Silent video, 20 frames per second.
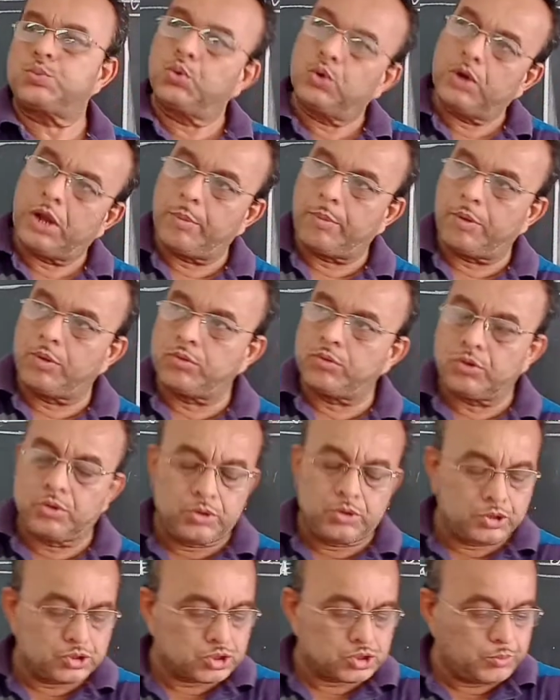full amount you
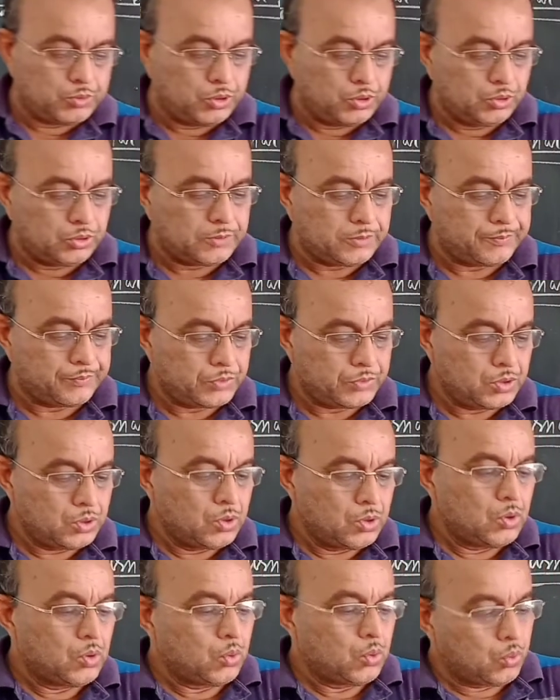will distribute.
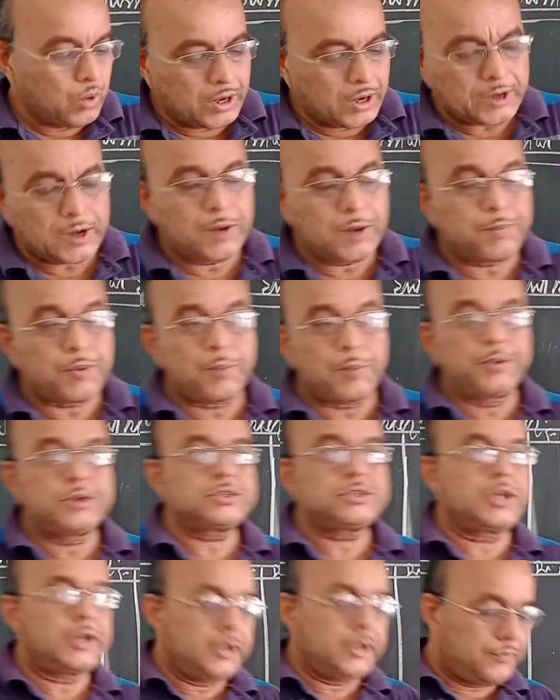Worker profit
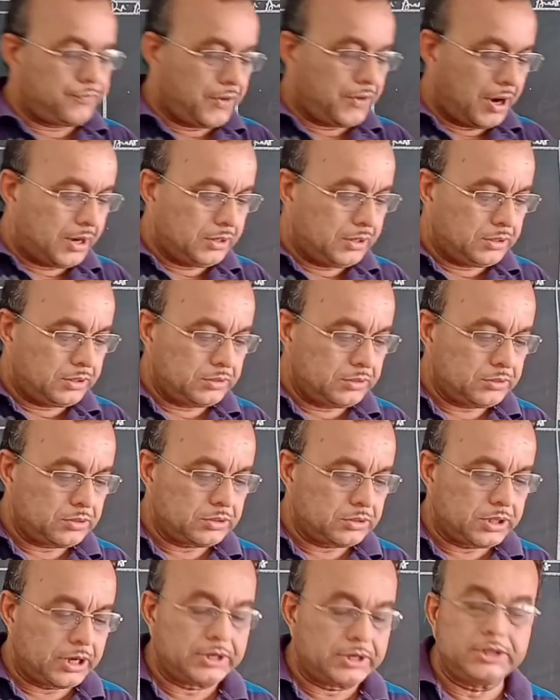sharing fund
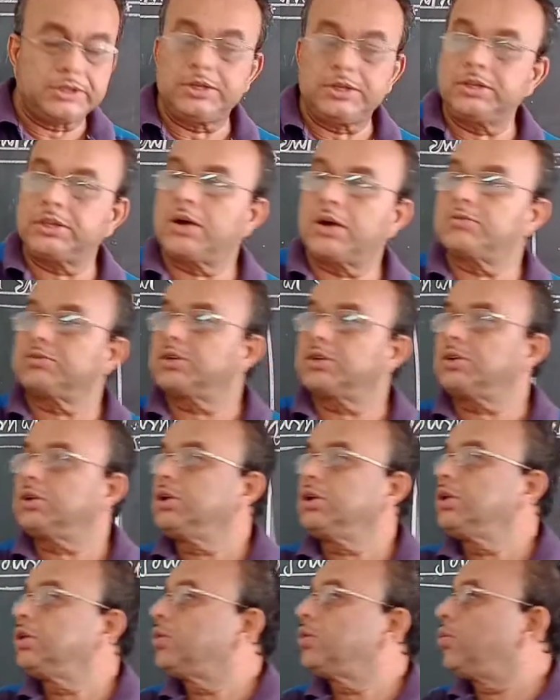33,000
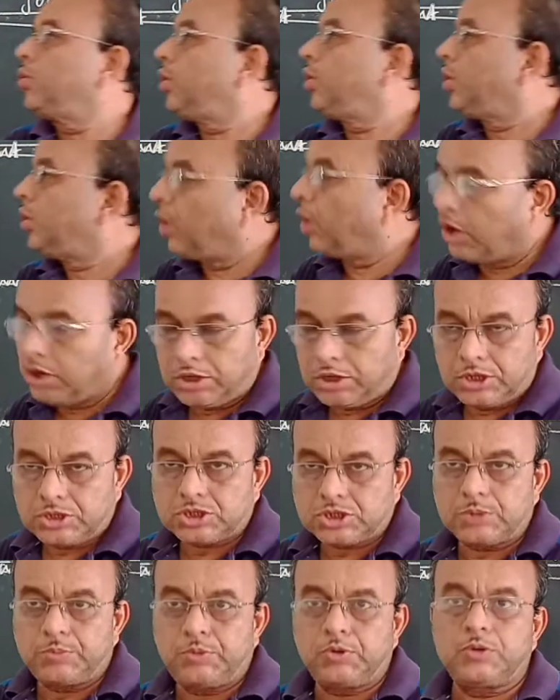will not
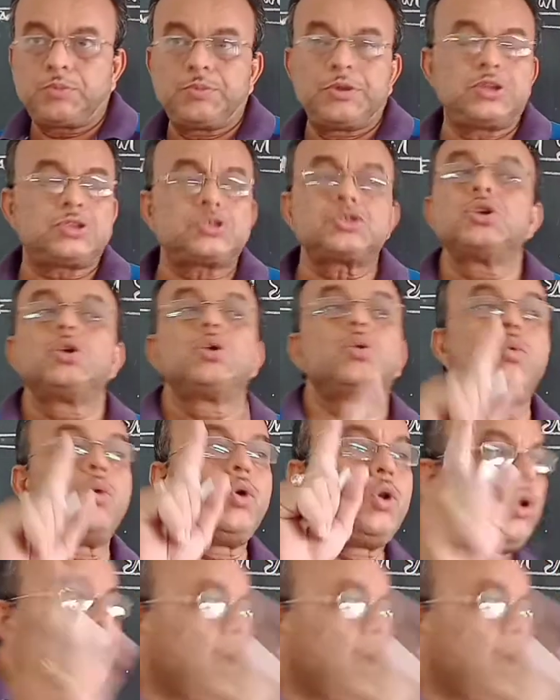distribute, means we will